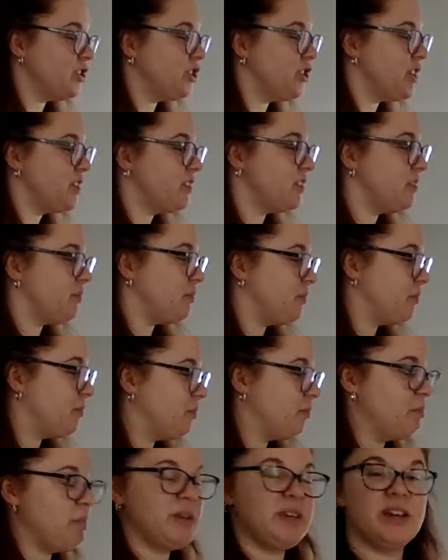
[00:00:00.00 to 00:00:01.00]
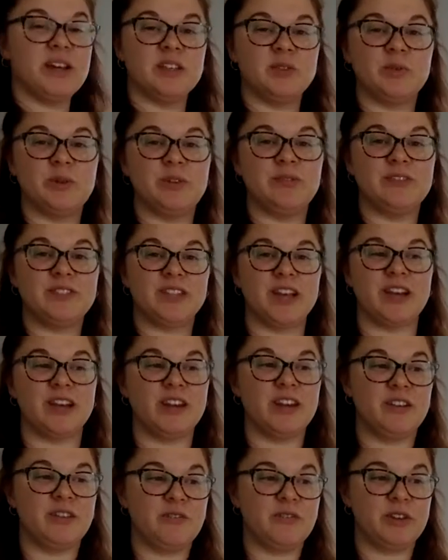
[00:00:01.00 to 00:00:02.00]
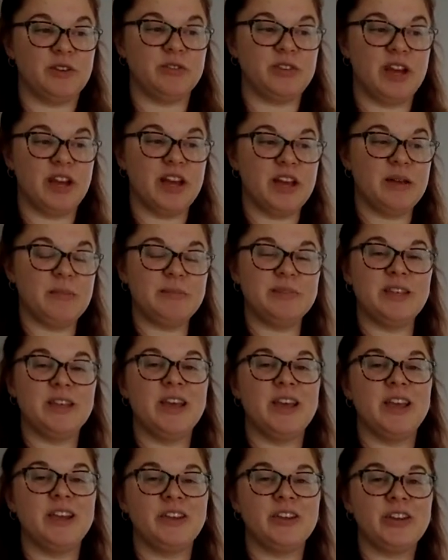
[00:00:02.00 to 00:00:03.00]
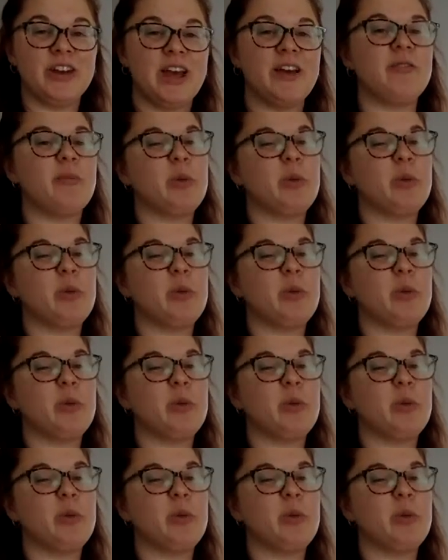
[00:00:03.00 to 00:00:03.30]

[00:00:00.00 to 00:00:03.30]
Just because we've done it a few times, you're going to have